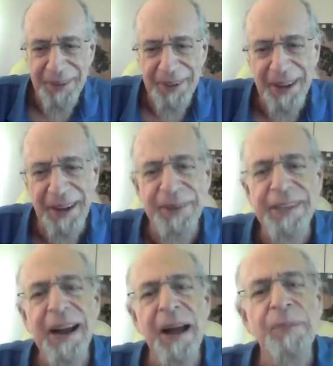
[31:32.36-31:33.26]
Every
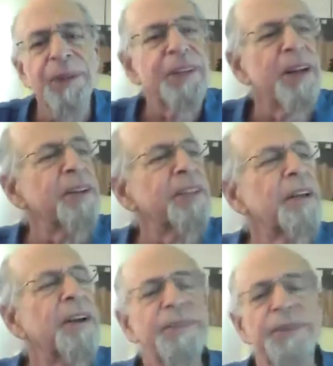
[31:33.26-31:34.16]
time you tell
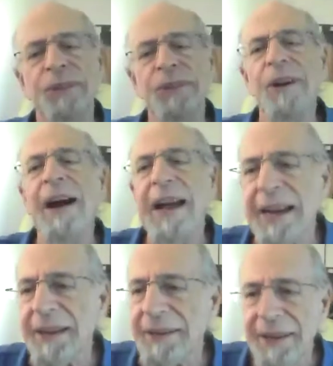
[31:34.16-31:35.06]
yourself you're
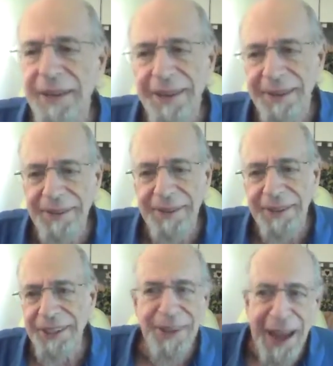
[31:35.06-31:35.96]
trying,
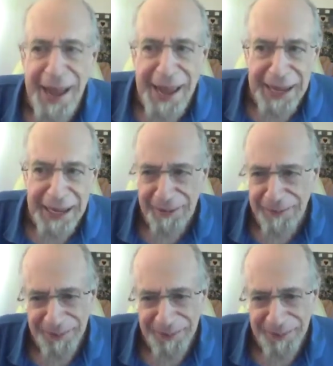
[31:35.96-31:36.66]
you're lying.